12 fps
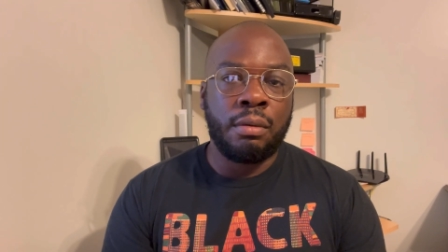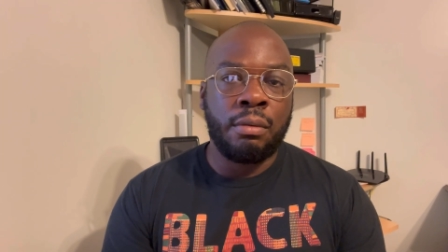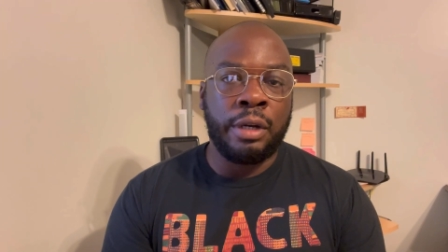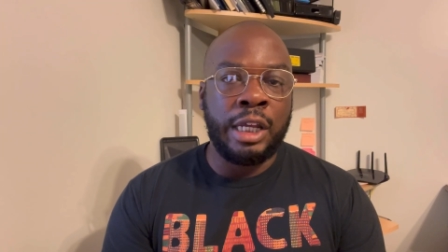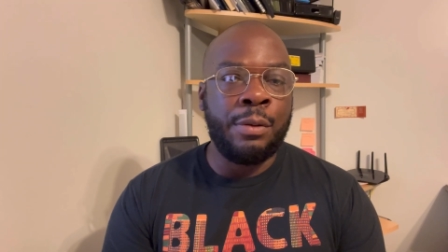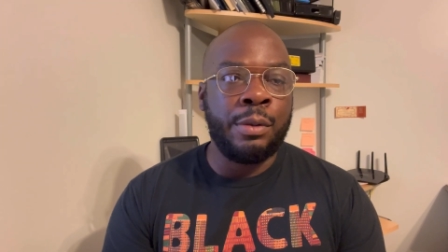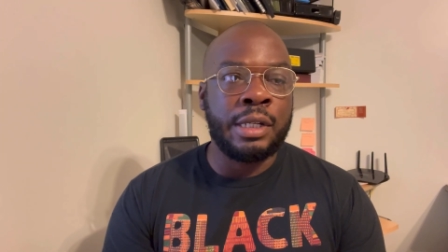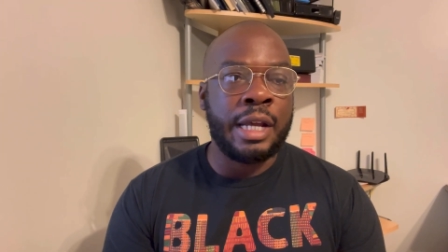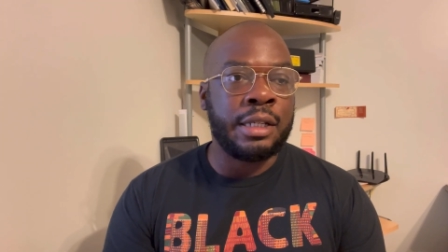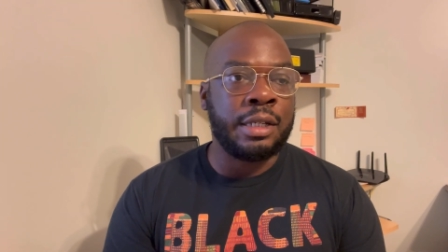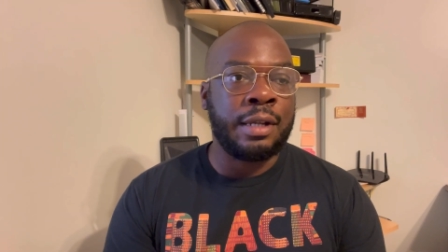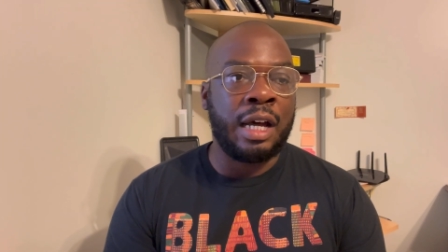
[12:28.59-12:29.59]
When he was
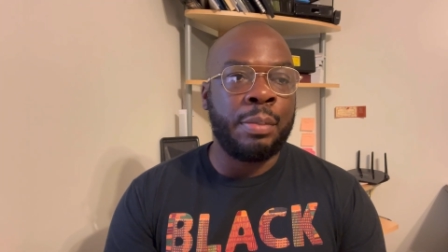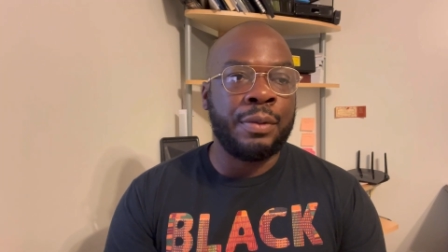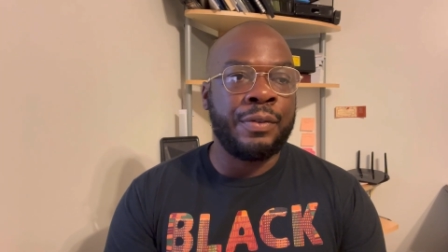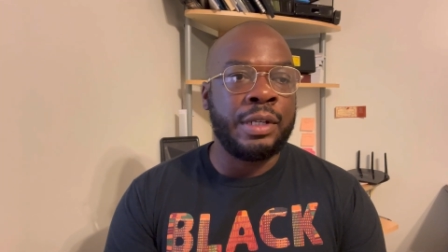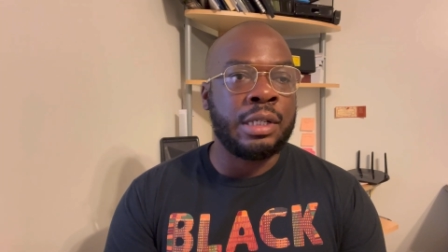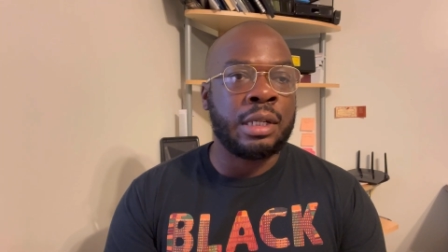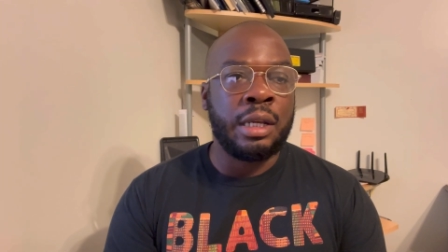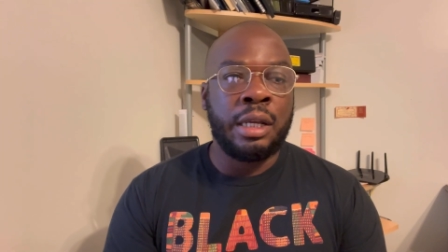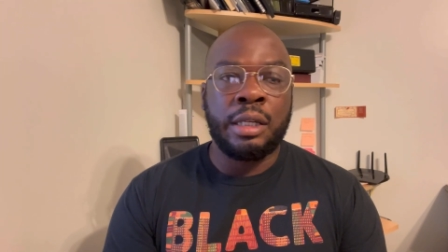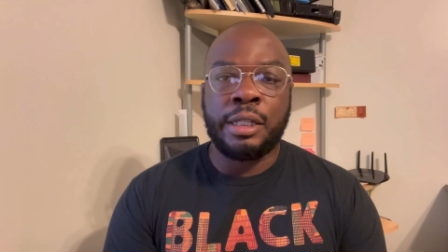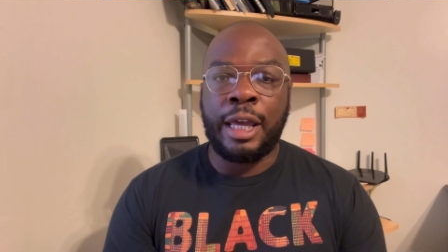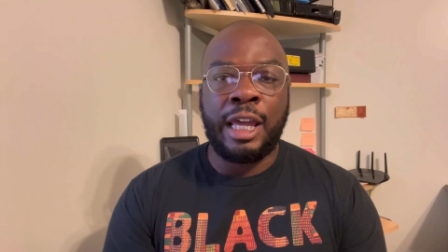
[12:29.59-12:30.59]
at the top of his
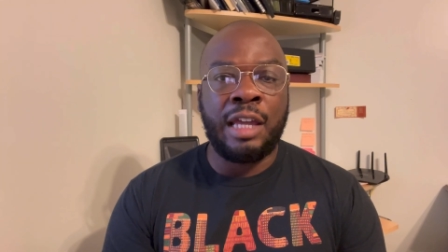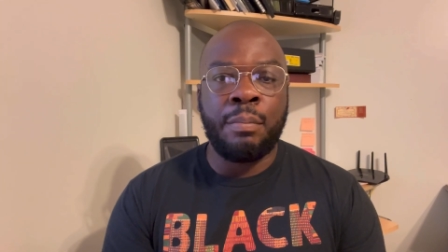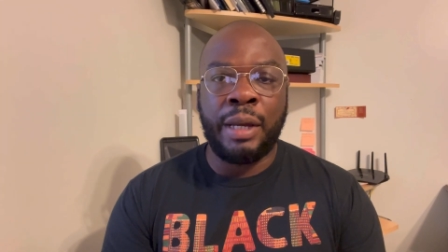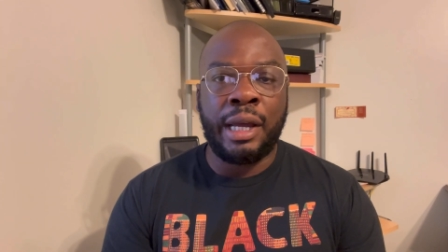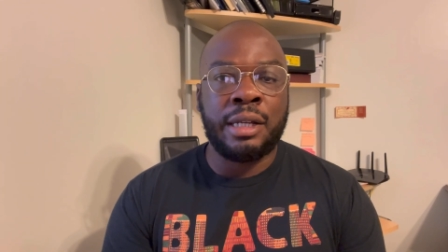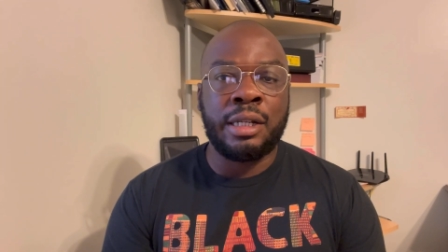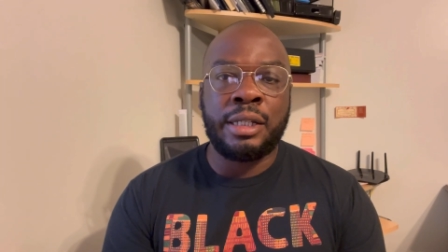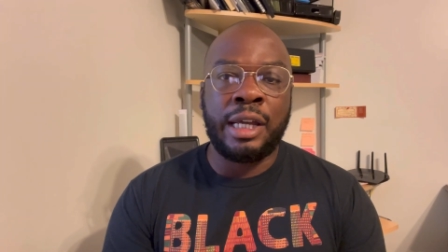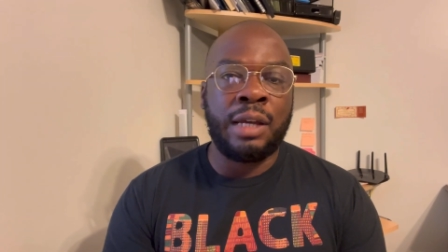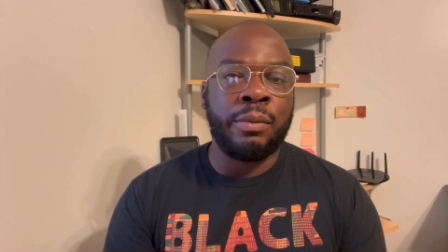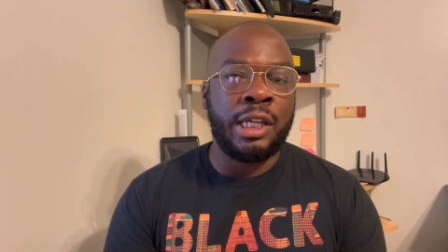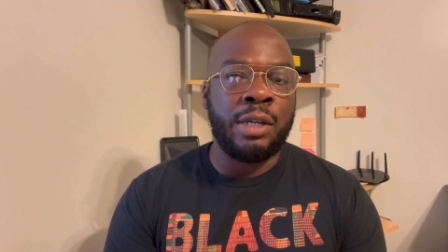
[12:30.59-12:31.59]
game back in the
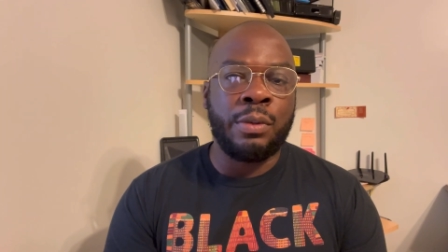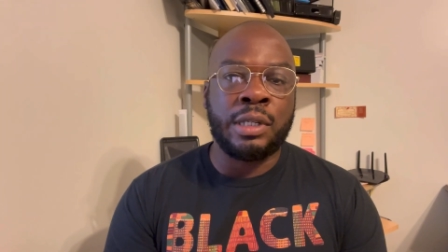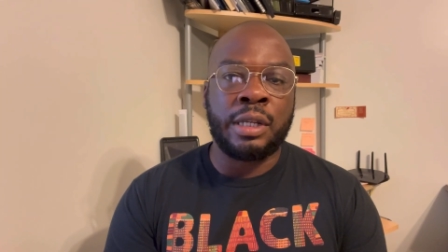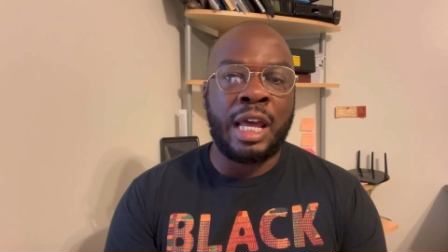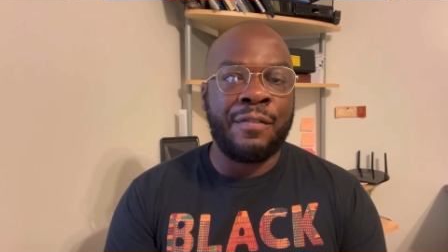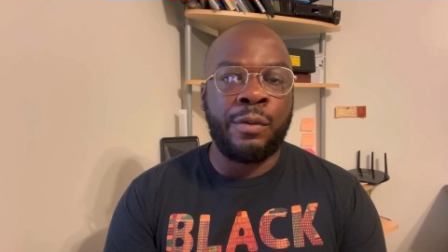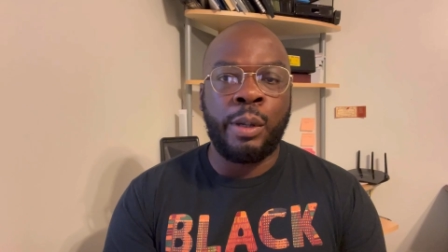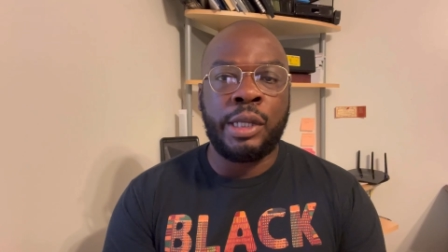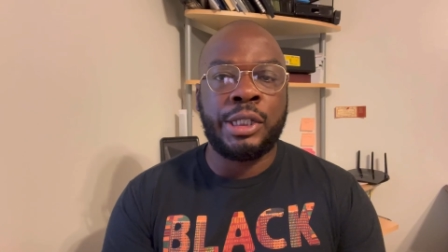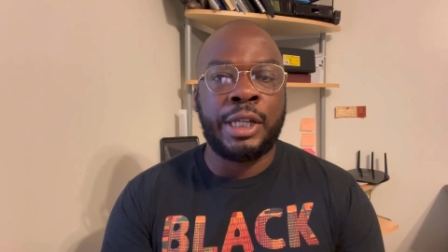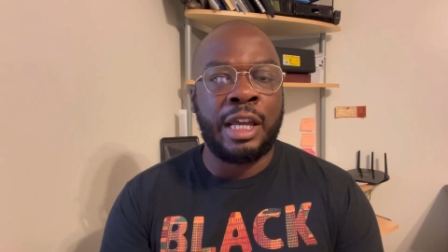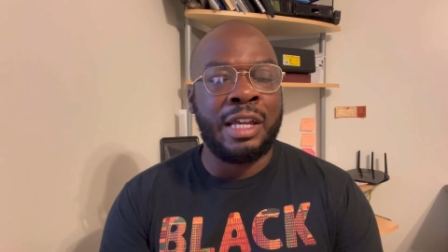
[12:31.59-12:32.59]
day, when he was heavyweight
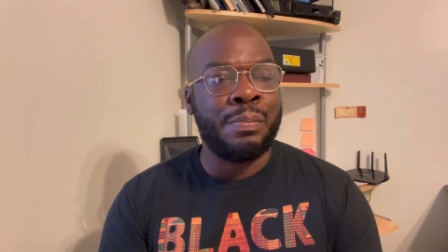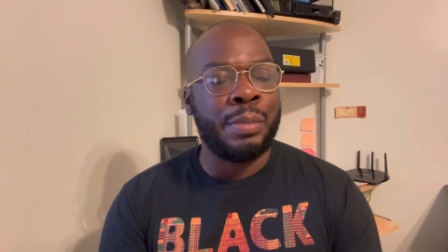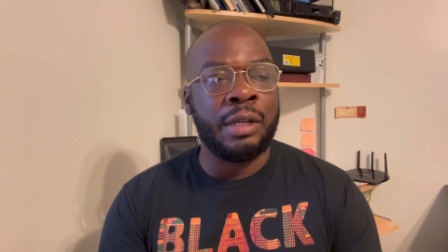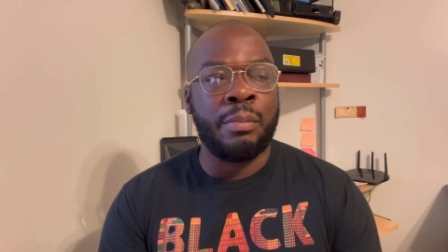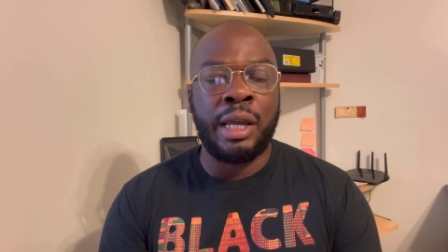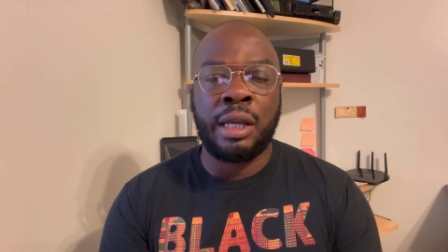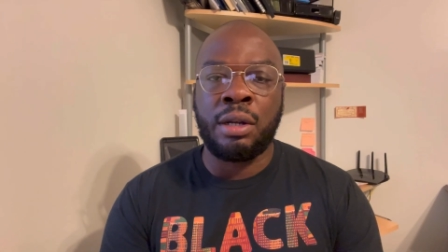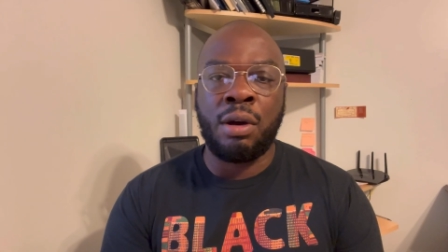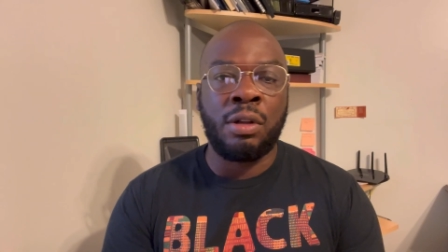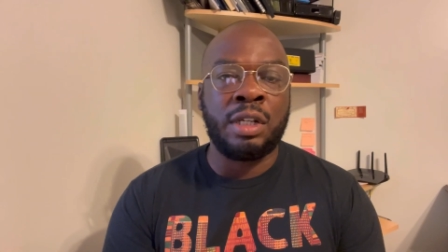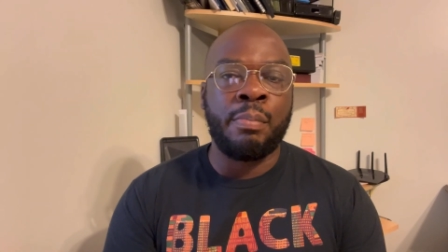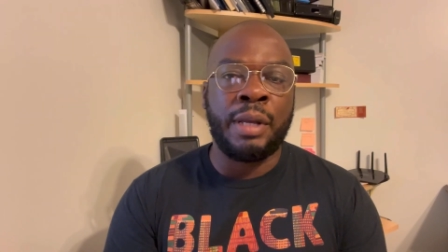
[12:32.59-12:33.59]
champ and making
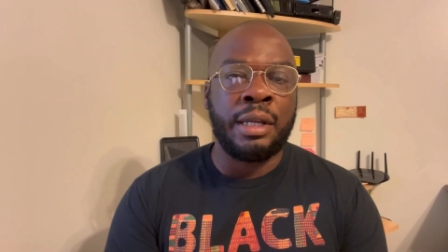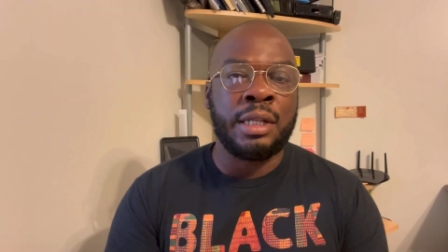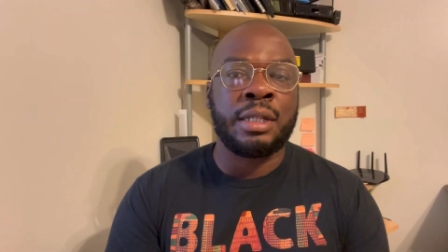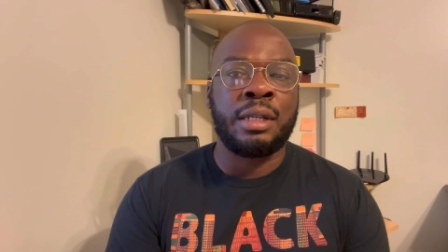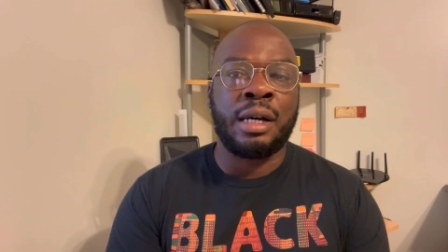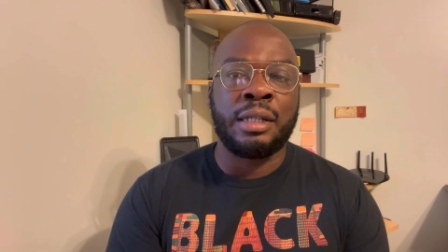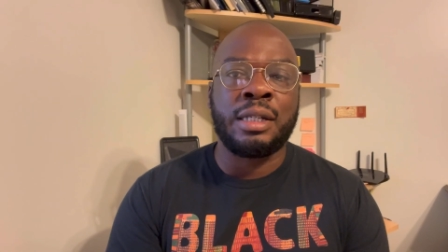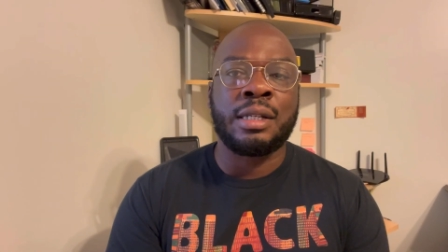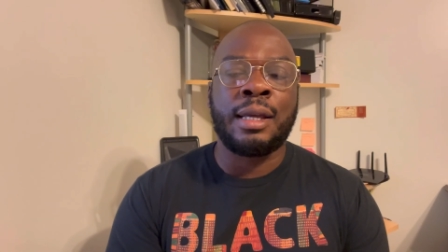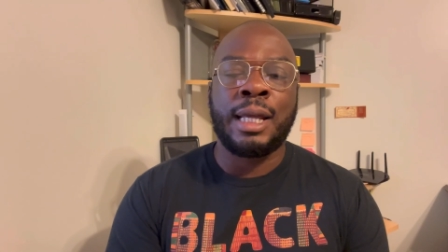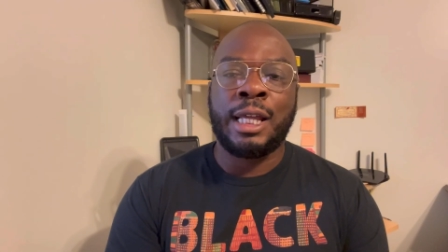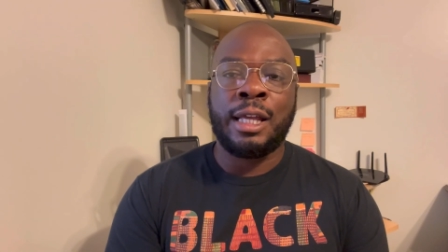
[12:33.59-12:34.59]
all the millions of dollars,
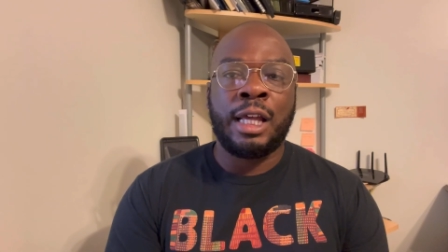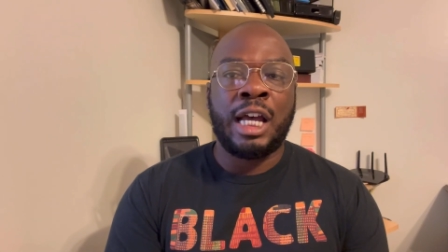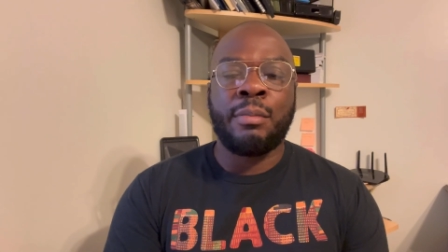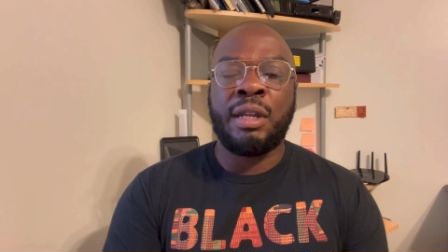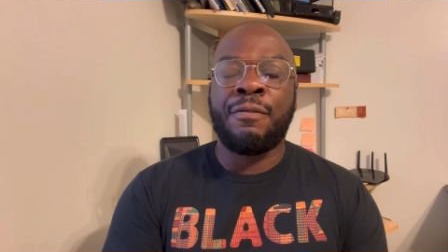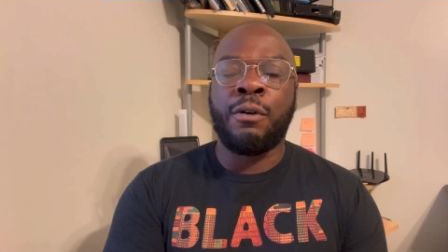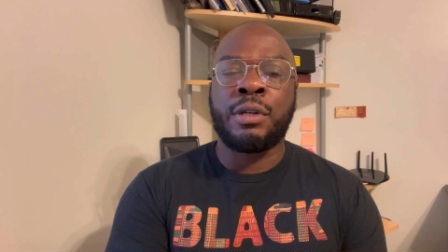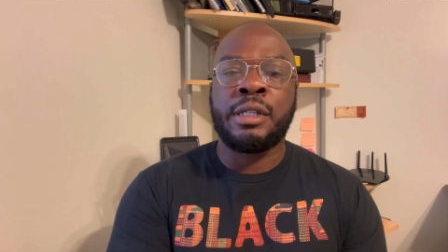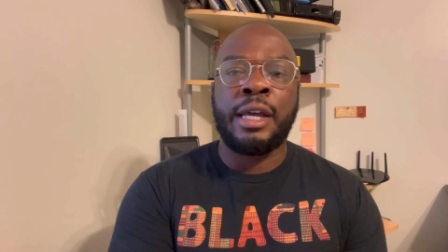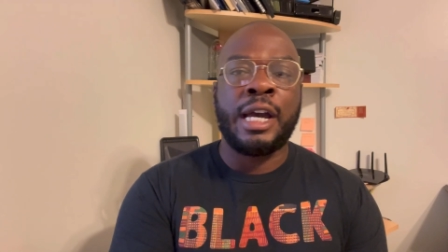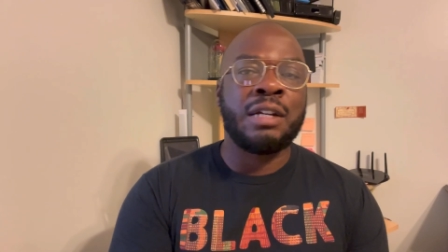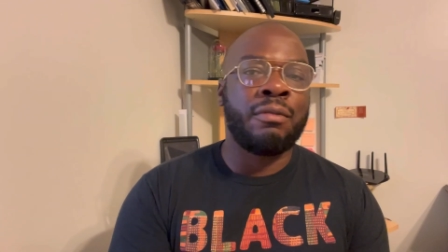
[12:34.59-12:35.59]
how many folks he
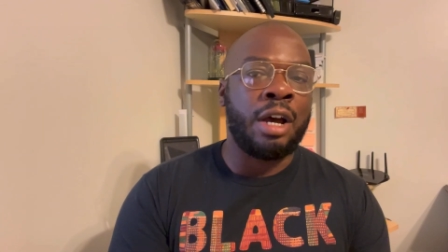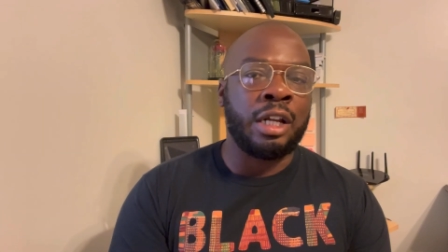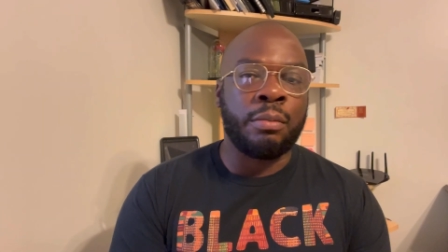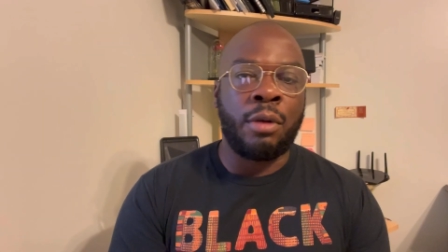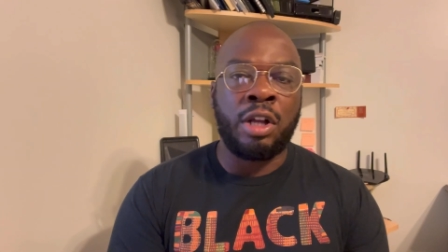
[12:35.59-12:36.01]
had around him?